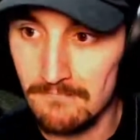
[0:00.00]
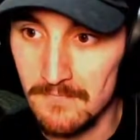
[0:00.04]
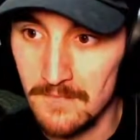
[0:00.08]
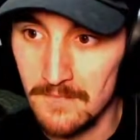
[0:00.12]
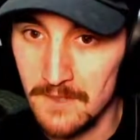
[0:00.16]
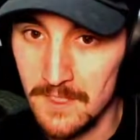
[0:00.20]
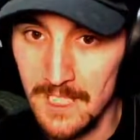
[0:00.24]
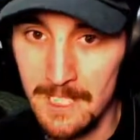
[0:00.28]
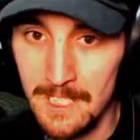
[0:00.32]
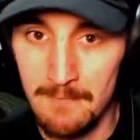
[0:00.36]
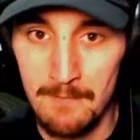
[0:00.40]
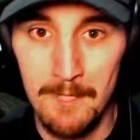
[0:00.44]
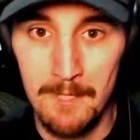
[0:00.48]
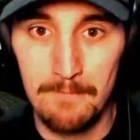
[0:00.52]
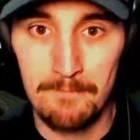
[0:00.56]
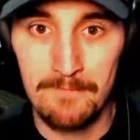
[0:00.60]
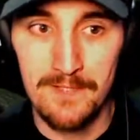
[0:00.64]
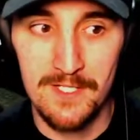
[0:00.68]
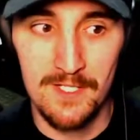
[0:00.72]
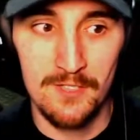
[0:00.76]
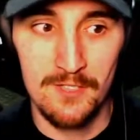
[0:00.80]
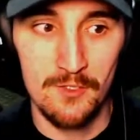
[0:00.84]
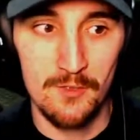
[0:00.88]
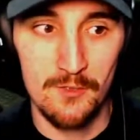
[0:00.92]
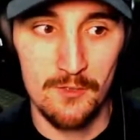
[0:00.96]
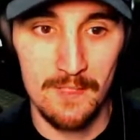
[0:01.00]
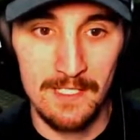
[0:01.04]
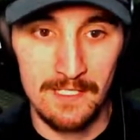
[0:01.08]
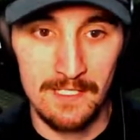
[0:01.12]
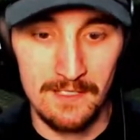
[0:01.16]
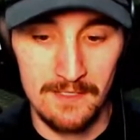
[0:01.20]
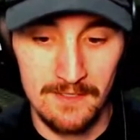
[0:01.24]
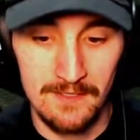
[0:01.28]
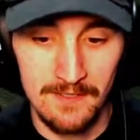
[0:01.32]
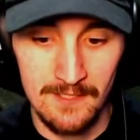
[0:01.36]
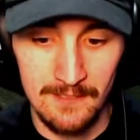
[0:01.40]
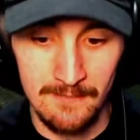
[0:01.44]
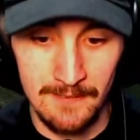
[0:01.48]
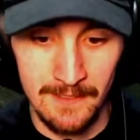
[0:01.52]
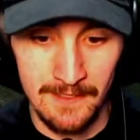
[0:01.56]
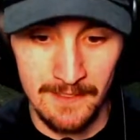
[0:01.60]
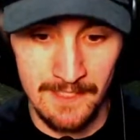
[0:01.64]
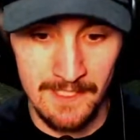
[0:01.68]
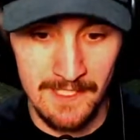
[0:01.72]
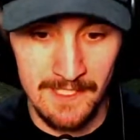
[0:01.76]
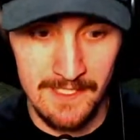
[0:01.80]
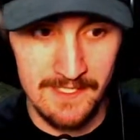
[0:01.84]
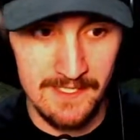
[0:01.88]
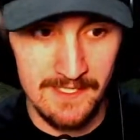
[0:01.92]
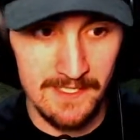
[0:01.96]
came up so quick. I mean,
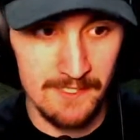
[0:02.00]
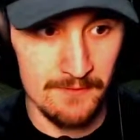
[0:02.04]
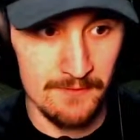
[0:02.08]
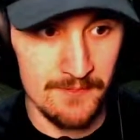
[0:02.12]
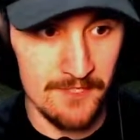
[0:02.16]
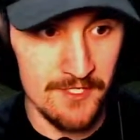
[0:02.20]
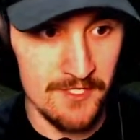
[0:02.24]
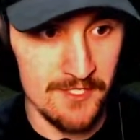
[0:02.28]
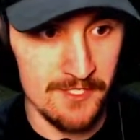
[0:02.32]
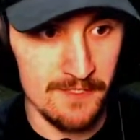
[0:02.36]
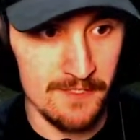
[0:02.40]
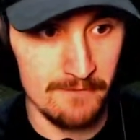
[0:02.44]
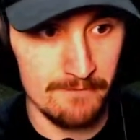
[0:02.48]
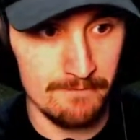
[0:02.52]
like I said, it was just